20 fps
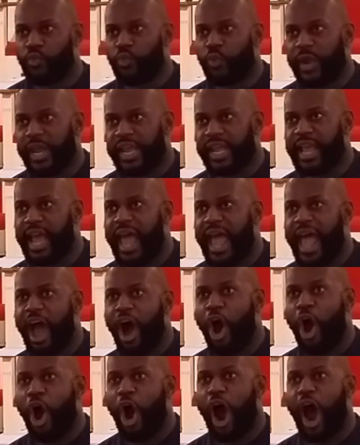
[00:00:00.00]
we
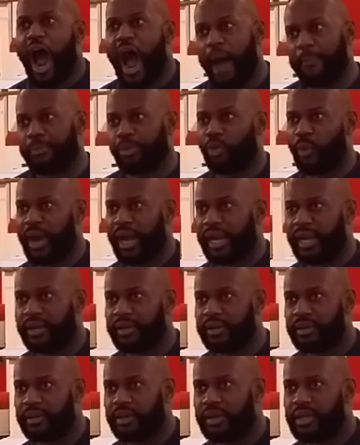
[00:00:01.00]
are
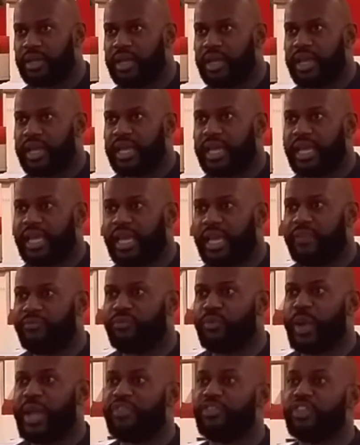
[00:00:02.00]
operating
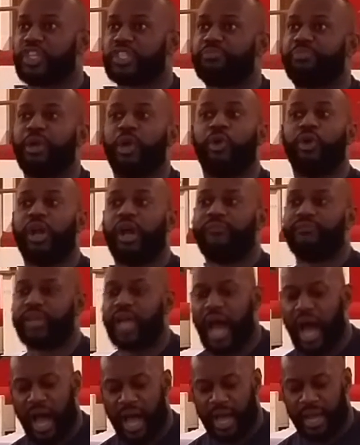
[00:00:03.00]
in the spirit of
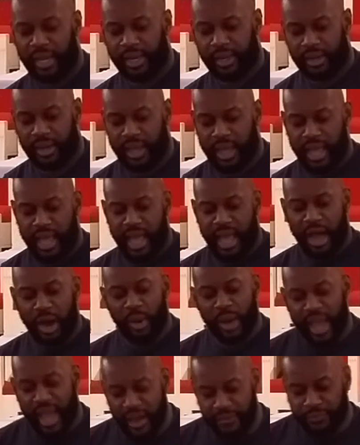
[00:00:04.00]
God.
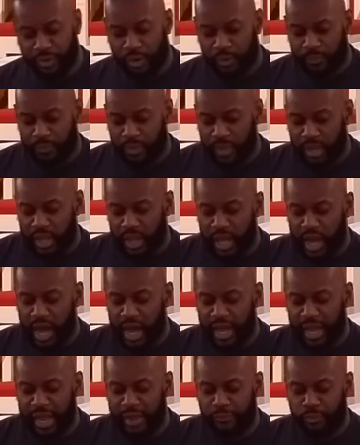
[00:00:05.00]
However,
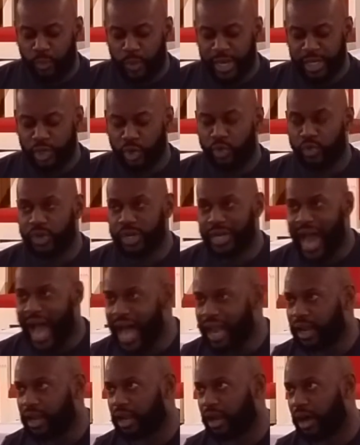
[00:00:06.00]
If we do
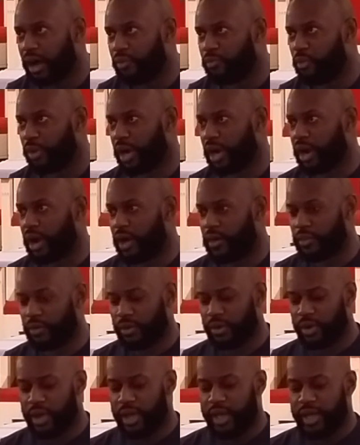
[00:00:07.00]
not love one
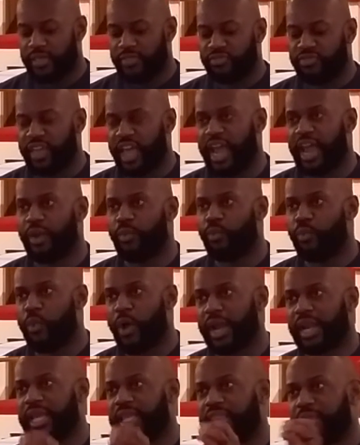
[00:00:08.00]
another, then
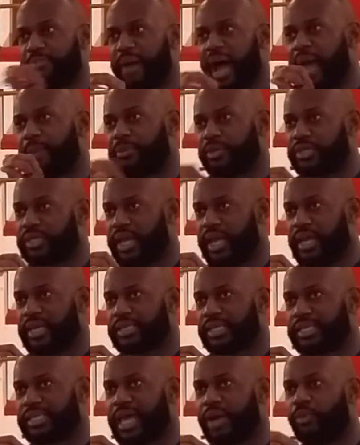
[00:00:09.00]
what the Bible
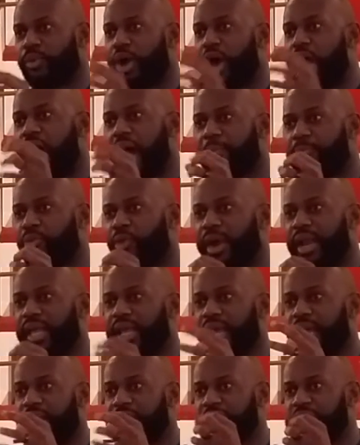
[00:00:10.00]
says is that we're
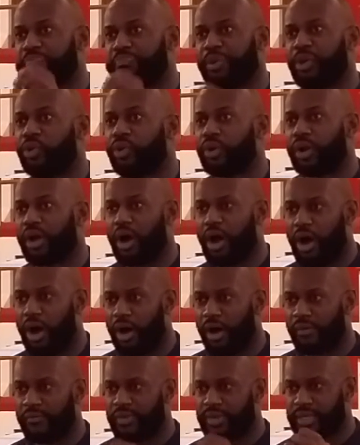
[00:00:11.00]
operating in a spirit
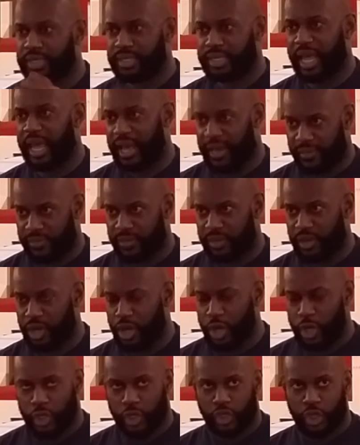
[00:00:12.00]
of death.
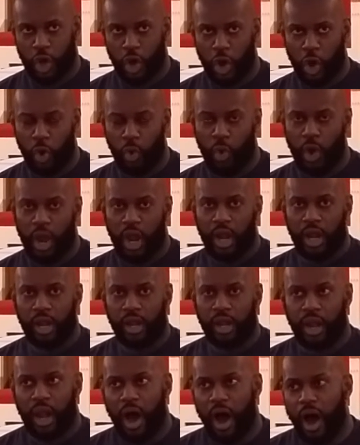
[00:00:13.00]
So
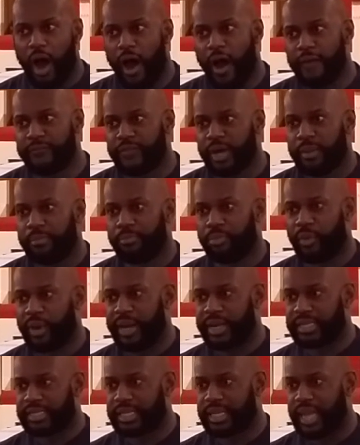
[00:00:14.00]
love
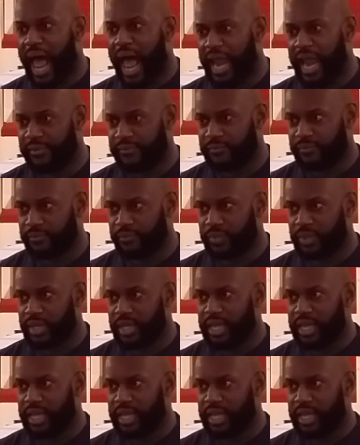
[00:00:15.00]
brings life.